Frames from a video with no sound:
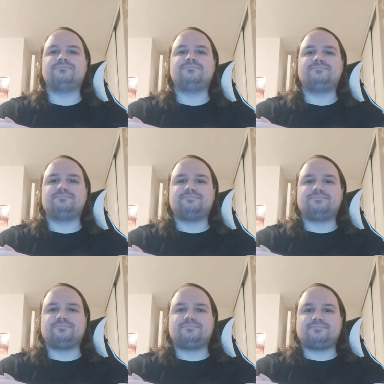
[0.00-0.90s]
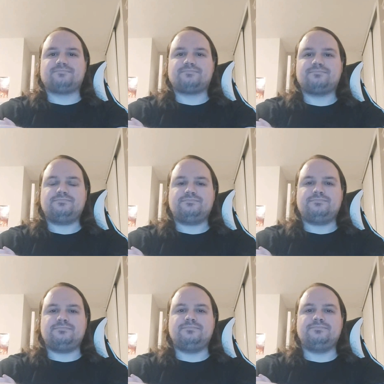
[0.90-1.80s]

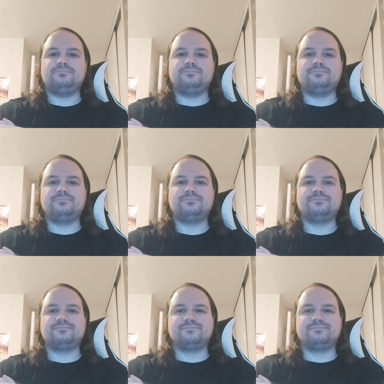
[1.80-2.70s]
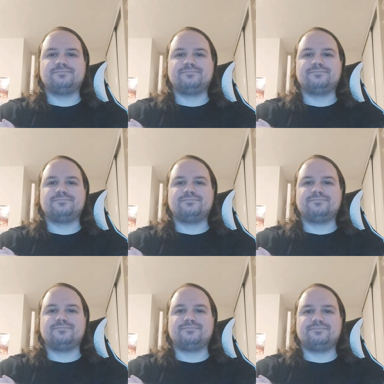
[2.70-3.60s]

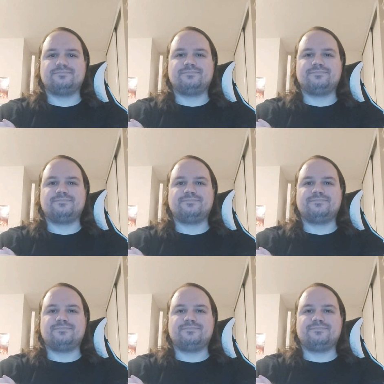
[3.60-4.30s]
Nothing is said.